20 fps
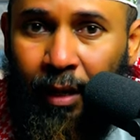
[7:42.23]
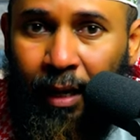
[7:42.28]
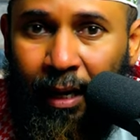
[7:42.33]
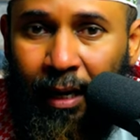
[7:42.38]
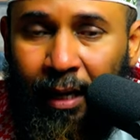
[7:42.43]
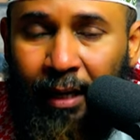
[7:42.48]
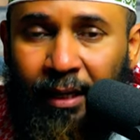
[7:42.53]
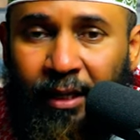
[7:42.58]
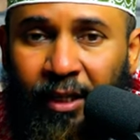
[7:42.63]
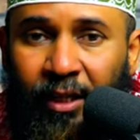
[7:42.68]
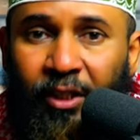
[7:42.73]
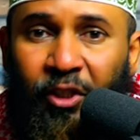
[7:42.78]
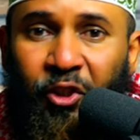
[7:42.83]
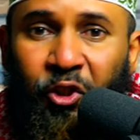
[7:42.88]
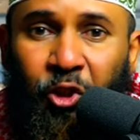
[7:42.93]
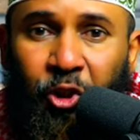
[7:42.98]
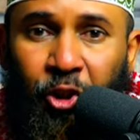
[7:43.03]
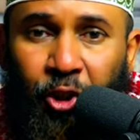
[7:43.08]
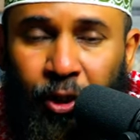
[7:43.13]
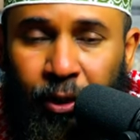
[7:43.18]
And
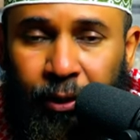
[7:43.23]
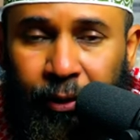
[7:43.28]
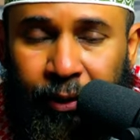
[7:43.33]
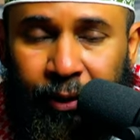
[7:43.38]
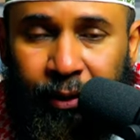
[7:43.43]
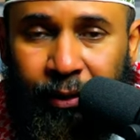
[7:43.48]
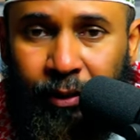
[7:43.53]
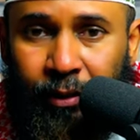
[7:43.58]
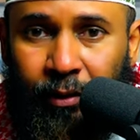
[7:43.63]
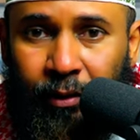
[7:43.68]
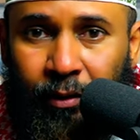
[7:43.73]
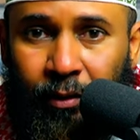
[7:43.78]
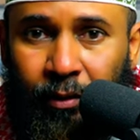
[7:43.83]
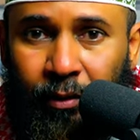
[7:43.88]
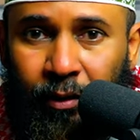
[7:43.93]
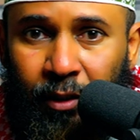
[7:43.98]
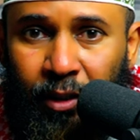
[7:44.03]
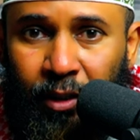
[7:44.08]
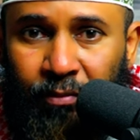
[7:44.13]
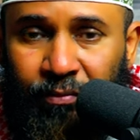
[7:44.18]
share it,
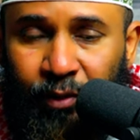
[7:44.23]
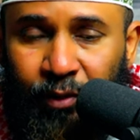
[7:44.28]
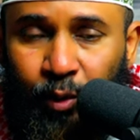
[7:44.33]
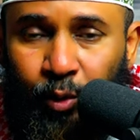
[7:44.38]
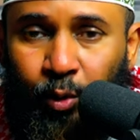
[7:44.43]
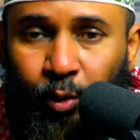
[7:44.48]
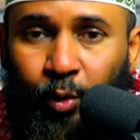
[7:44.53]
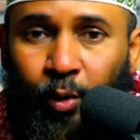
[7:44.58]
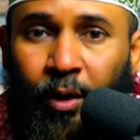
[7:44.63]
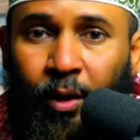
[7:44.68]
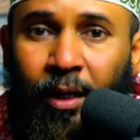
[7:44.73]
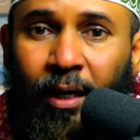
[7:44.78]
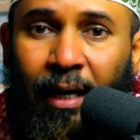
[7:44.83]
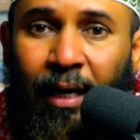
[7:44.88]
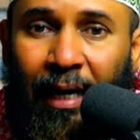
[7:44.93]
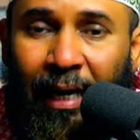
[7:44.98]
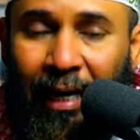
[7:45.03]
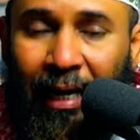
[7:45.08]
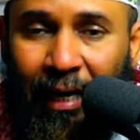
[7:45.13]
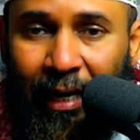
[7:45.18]
this video,
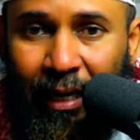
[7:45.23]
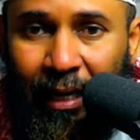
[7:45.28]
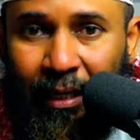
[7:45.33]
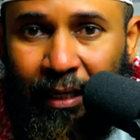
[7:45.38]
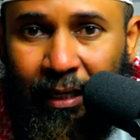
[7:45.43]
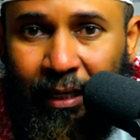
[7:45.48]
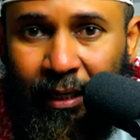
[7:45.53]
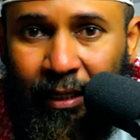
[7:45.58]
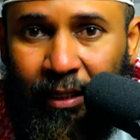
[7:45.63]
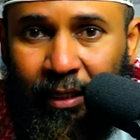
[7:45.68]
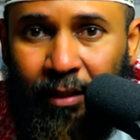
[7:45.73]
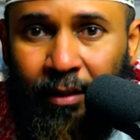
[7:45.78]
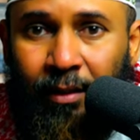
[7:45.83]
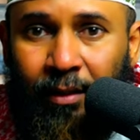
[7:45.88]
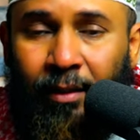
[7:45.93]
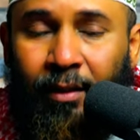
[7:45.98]
and like it.